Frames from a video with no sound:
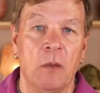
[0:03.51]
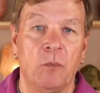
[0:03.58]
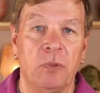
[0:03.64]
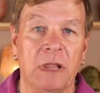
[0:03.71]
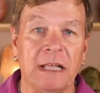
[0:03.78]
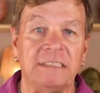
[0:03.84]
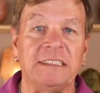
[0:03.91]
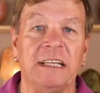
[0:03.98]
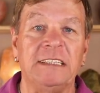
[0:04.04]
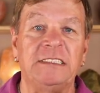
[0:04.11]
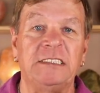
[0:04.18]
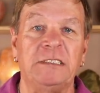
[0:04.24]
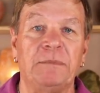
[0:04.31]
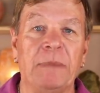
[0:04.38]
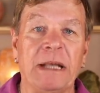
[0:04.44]
plus a
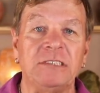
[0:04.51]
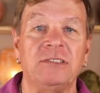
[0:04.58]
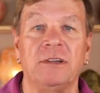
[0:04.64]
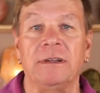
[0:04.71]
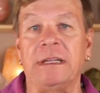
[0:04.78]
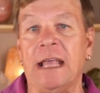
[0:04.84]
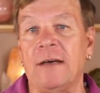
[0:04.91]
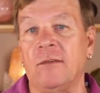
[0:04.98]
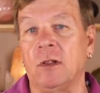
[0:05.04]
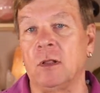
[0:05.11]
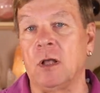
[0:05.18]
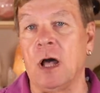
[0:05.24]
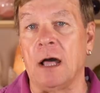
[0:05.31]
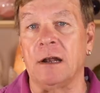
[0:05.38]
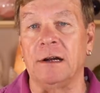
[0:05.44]
special Neville
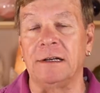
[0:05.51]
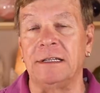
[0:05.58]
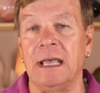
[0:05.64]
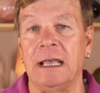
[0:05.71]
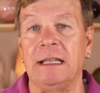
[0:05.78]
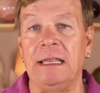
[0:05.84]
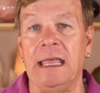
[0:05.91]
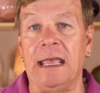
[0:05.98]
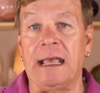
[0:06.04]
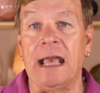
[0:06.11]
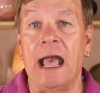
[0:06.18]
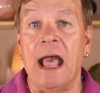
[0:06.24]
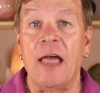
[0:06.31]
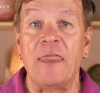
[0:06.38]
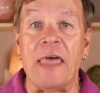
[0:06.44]
Goddard technique
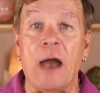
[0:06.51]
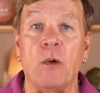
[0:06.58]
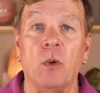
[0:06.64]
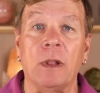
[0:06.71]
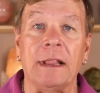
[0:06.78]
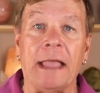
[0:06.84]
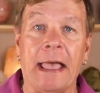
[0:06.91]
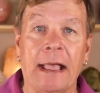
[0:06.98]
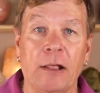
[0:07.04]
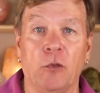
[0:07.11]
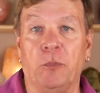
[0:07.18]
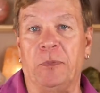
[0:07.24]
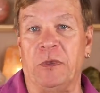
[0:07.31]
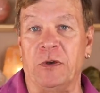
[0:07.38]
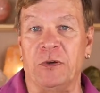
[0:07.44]
that will
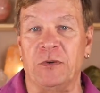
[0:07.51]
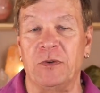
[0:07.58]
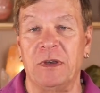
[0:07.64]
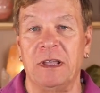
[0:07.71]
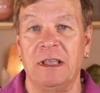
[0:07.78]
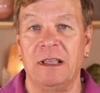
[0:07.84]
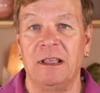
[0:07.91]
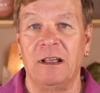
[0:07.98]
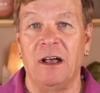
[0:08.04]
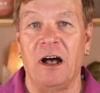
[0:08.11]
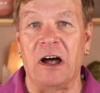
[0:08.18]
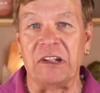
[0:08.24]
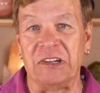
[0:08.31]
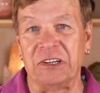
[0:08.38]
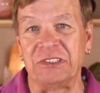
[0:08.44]
help you
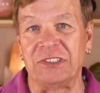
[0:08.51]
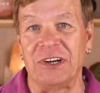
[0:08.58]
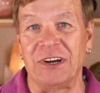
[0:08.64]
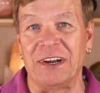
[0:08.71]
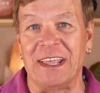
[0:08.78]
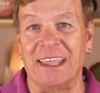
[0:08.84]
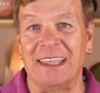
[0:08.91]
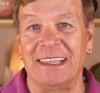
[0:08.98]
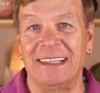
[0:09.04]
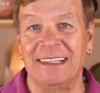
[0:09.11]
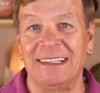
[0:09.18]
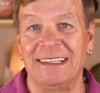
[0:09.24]
on your journey.